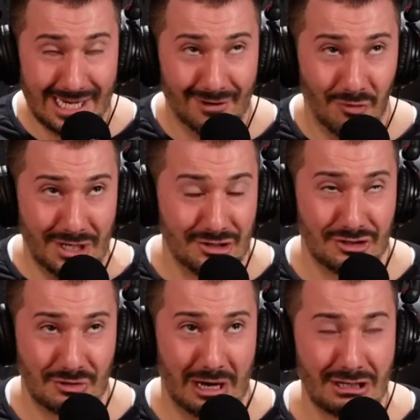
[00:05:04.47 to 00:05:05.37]
have winter
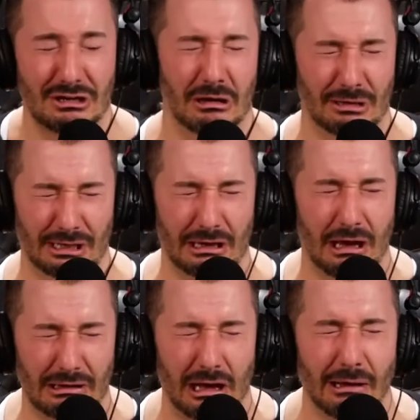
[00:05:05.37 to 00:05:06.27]
squash. Oh my
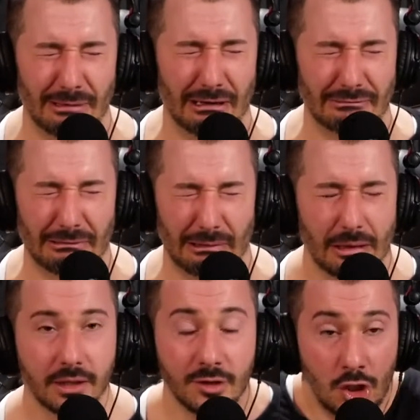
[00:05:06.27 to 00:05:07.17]
God.
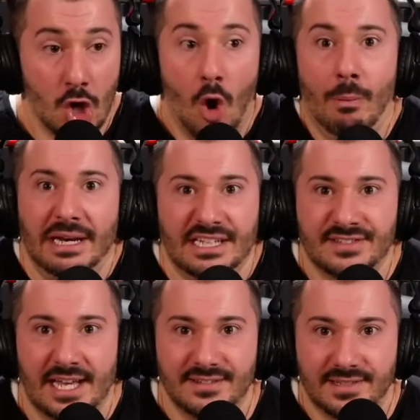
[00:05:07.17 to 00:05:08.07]
Nobody
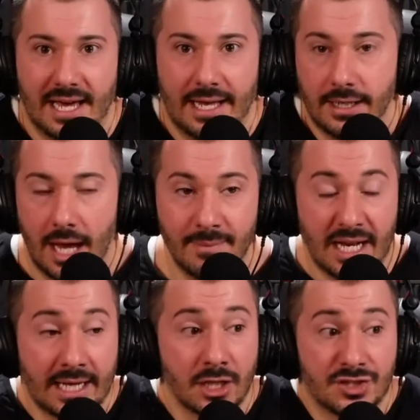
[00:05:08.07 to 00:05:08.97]
says that. I mean,
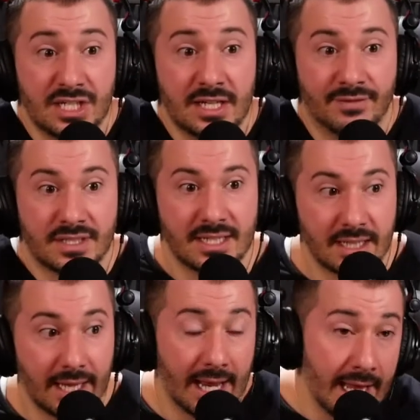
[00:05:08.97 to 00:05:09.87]
I could see if it said
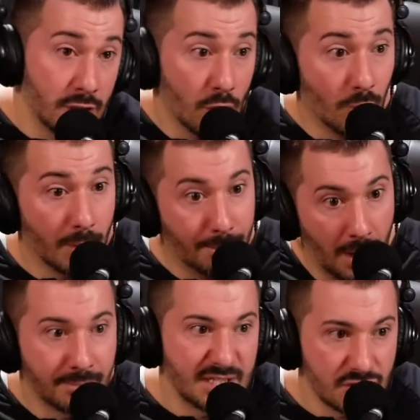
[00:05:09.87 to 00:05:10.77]
like, hey, no more
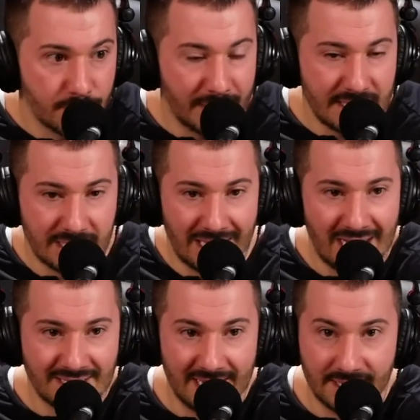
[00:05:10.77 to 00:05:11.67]
pumpkin spice
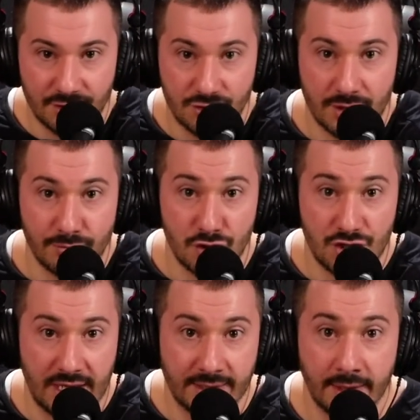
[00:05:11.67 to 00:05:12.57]
lattes or some
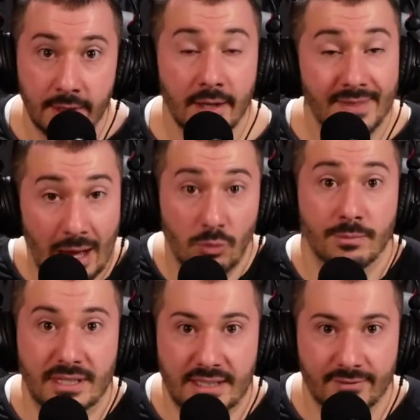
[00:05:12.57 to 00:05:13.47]
shit. That would
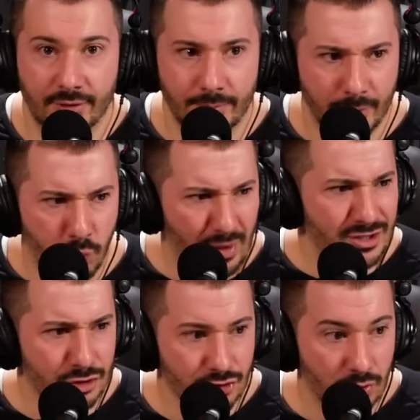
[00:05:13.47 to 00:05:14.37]
be different. But
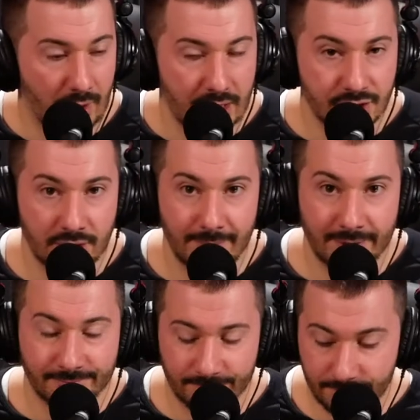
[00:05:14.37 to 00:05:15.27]
winter squash, give me
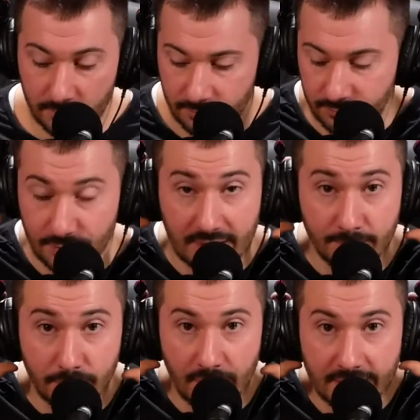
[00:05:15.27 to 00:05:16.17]
a freaking
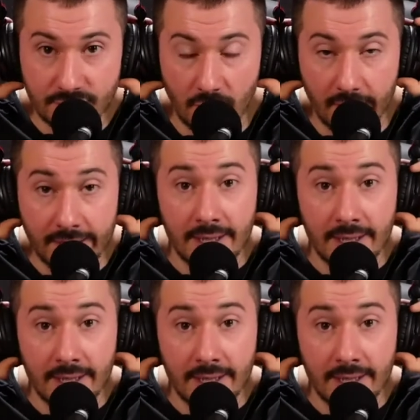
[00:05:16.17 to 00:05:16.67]
break. Sorry.